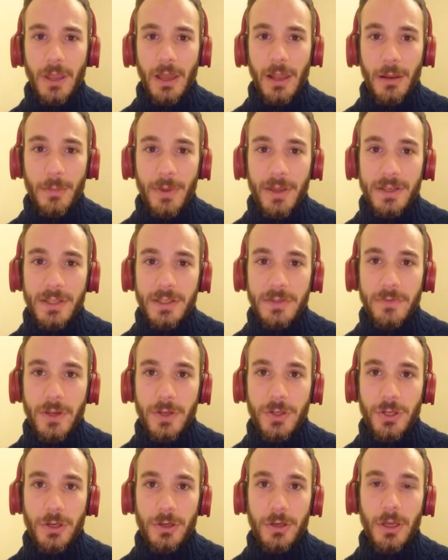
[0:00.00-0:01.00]
Elemendar's
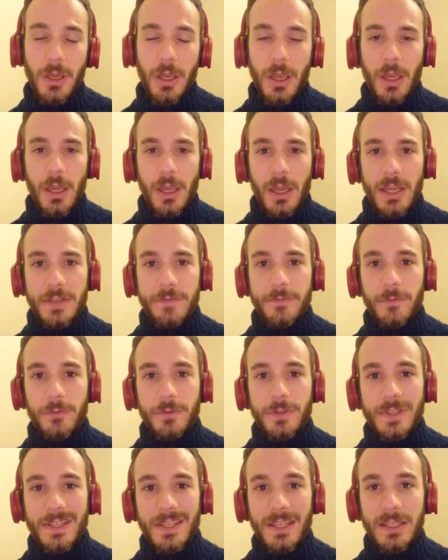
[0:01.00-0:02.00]
vision is for
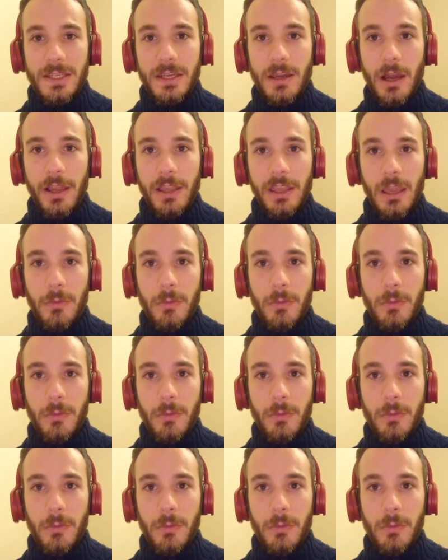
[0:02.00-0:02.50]
CTI